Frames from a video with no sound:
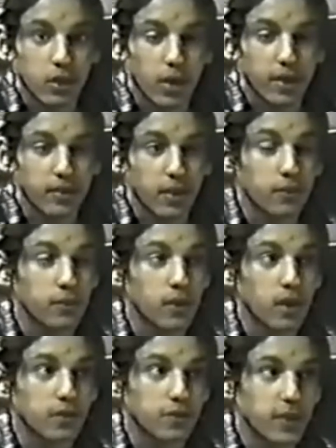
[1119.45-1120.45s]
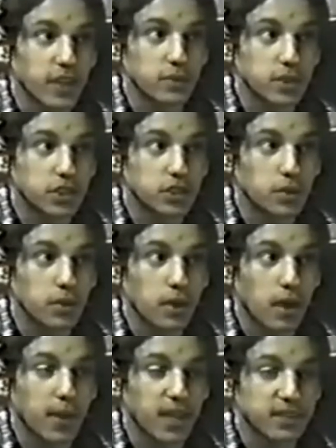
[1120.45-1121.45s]
Or if you have friends with you,
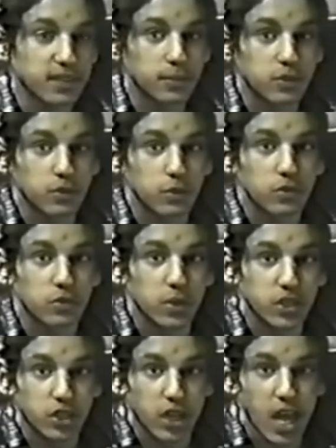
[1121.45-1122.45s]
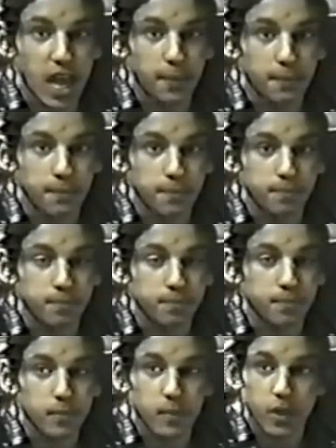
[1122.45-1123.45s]
ask them to switch your name
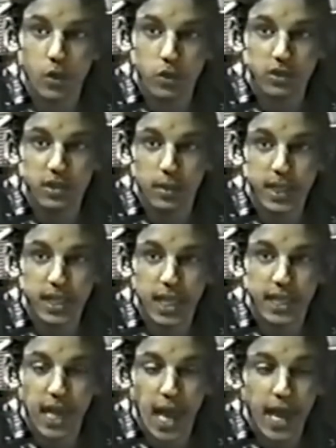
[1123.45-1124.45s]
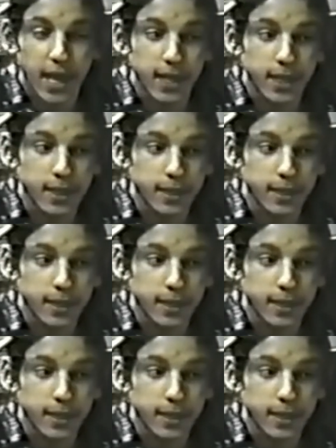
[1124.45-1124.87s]
or something like that.